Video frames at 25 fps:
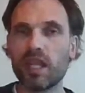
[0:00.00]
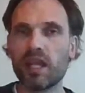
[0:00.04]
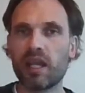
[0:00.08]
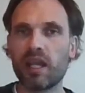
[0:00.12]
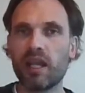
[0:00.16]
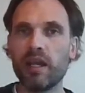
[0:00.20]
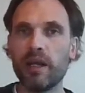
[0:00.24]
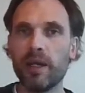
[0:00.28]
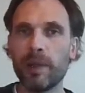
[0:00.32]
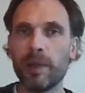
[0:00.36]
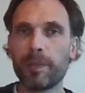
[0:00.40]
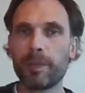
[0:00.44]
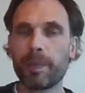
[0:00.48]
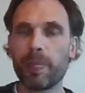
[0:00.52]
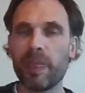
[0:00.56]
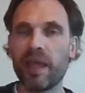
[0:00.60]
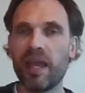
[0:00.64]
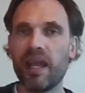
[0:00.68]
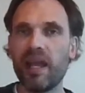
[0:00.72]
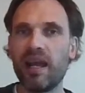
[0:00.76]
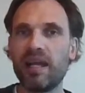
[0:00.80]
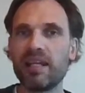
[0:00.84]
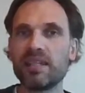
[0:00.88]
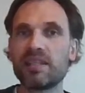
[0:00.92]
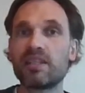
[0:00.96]

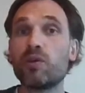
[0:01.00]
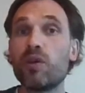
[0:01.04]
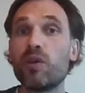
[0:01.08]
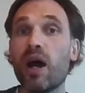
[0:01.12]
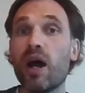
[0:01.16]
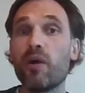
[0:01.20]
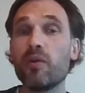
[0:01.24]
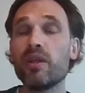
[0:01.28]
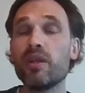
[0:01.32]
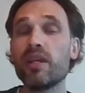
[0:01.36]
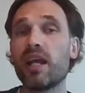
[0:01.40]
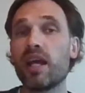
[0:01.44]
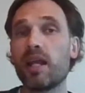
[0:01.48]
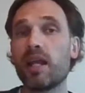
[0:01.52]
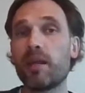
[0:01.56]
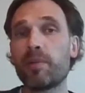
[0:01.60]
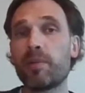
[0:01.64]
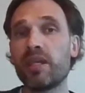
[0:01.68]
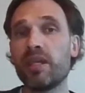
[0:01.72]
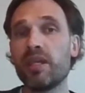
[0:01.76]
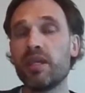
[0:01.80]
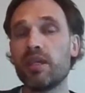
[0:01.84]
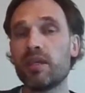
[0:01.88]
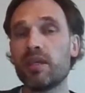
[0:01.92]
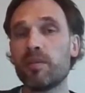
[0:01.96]
And the rounding gonna
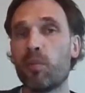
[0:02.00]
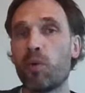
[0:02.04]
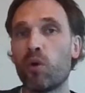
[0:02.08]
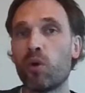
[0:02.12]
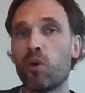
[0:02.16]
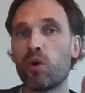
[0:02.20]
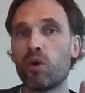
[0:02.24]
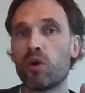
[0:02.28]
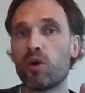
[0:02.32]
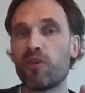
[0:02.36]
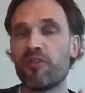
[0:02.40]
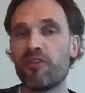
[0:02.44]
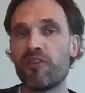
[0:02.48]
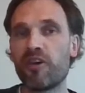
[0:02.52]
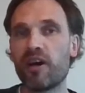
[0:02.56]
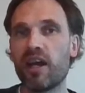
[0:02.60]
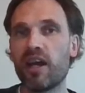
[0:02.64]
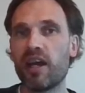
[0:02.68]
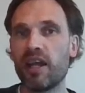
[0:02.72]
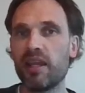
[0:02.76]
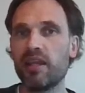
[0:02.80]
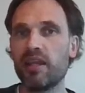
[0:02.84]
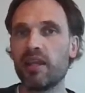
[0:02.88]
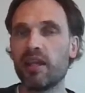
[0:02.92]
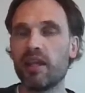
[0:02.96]
be more
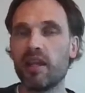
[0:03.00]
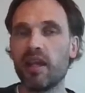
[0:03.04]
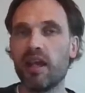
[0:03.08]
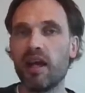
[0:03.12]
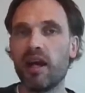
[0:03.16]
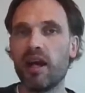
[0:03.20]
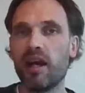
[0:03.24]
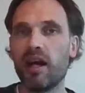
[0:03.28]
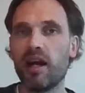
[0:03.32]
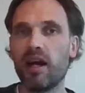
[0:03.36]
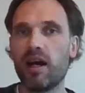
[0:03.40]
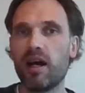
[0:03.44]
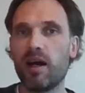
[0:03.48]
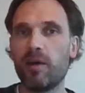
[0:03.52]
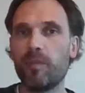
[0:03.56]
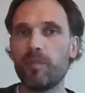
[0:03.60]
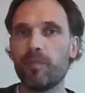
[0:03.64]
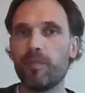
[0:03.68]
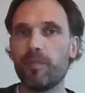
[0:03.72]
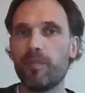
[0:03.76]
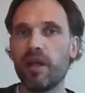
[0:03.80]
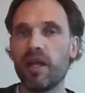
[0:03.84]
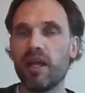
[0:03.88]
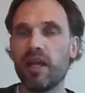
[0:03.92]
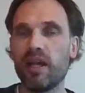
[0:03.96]
fine
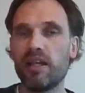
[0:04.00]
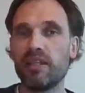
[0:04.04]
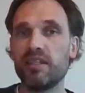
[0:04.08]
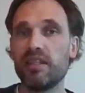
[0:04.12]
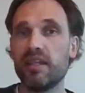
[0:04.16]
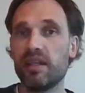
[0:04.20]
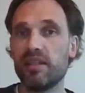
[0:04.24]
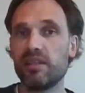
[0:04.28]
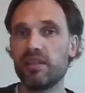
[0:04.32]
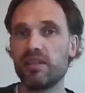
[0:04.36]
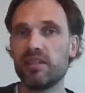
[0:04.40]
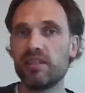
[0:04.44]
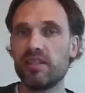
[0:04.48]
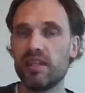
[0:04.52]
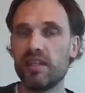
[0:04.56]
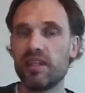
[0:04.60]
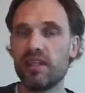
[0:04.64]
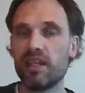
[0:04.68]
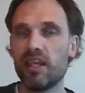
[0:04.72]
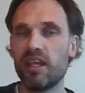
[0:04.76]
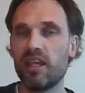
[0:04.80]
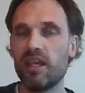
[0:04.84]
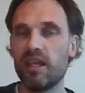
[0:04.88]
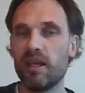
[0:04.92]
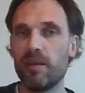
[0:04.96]
than
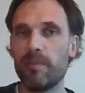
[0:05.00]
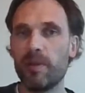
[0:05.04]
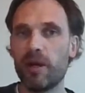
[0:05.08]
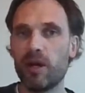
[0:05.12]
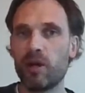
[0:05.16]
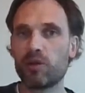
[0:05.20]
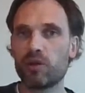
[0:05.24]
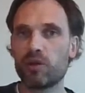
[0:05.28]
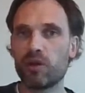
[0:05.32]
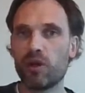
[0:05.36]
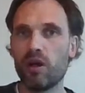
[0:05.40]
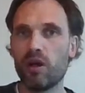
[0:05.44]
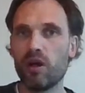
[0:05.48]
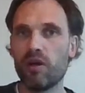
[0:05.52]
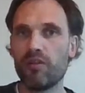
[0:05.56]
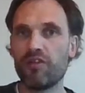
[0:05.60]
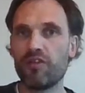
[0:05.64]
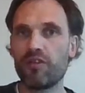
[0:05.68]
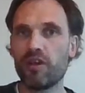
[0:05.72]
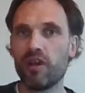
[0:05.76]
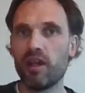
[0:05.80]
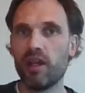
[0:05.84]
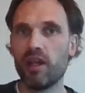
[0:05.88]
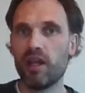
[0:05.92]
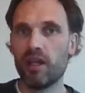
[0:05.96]
the amount of
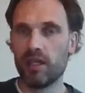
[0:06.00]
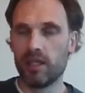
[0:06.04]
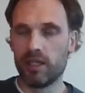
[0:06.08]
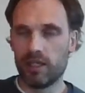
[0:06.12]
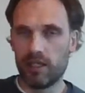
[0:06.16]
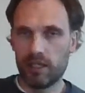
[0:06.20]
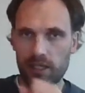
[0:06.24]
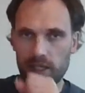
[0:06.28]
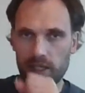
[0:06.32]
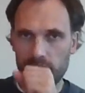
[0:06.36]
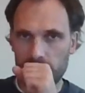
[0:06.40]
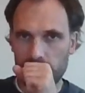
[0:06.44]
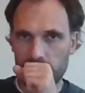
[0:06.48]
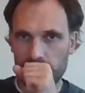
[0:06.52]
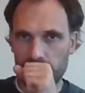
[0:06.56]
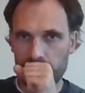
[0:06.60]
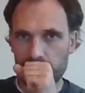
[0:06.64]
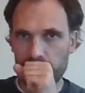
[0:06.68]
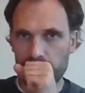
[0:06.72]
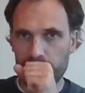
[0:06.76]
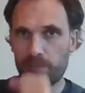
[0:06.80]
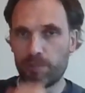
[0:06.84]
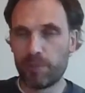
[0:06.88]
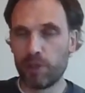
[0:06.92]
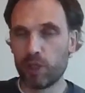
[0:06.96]

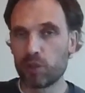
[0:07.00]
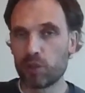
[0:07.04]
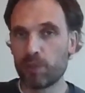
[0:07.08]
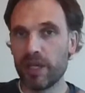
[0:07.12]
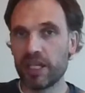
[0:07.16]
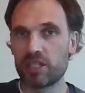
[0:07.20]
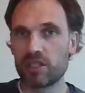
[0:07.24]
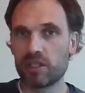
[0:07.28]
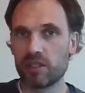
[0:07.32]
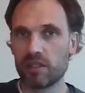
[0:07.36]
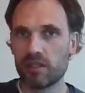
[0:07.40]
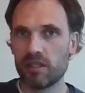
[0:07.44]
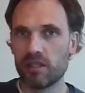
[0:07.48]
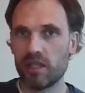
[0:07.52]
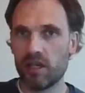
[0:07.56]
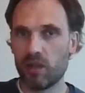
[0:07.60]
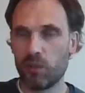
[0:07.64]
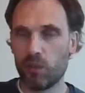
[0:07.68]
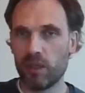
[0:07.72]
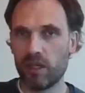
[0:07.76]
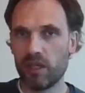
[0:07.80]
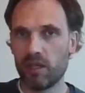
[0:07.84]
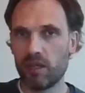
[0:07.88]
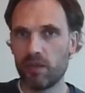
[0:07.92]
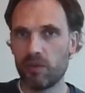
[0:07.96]
perturbation that
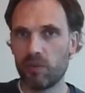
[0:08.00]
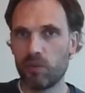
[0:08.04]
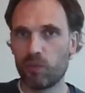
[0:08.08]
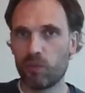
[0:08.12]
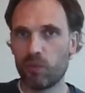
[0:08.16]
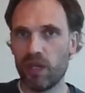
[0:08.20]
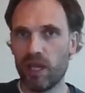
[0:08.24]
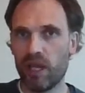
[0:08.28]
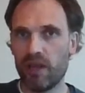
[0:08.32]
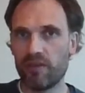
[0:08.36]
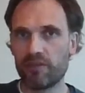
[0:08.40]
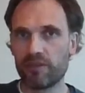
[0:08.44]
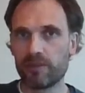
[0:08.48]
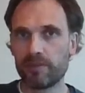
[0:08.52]
we have.